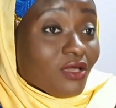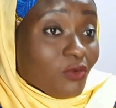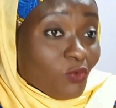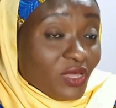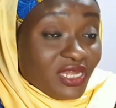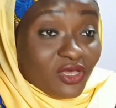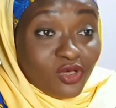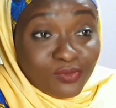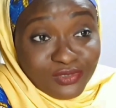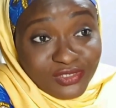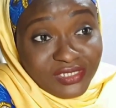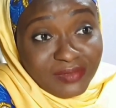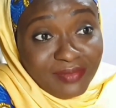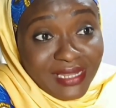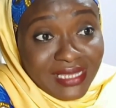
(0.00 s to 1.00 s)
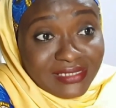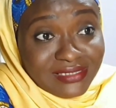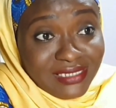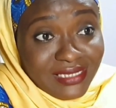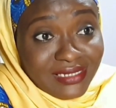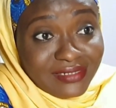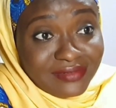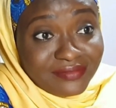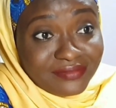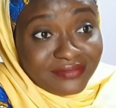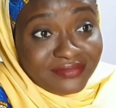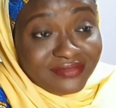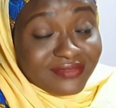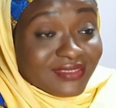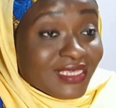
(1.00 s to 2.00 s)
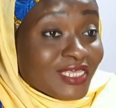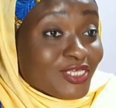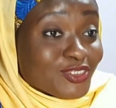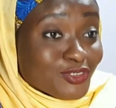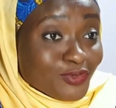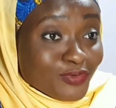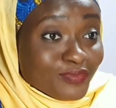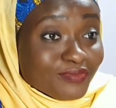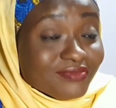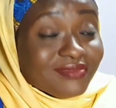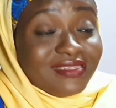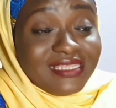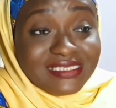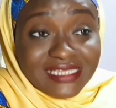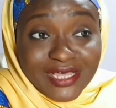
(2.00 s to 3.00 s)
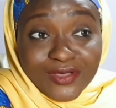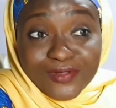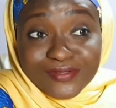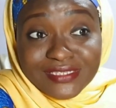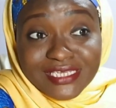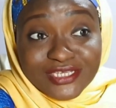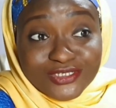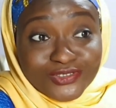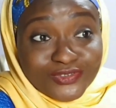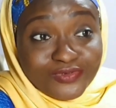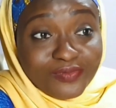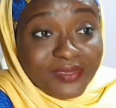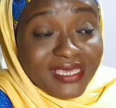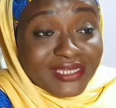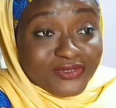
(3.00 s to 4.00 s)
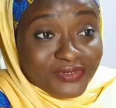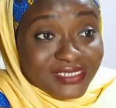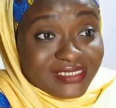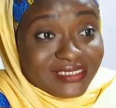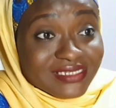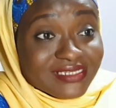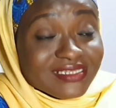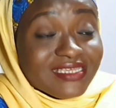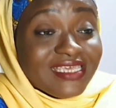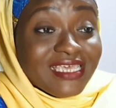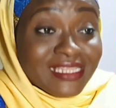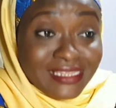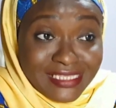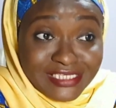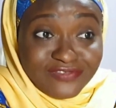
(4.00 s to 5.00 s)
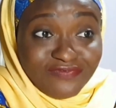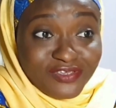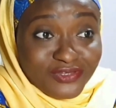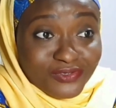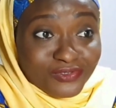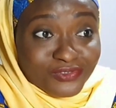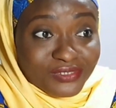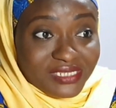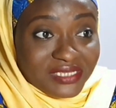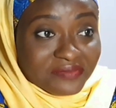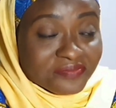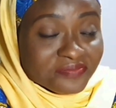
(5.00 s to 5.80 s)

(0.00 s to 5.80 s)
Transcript: when it comes to the black skin? So these are all the issues we'll be addressing in this video today.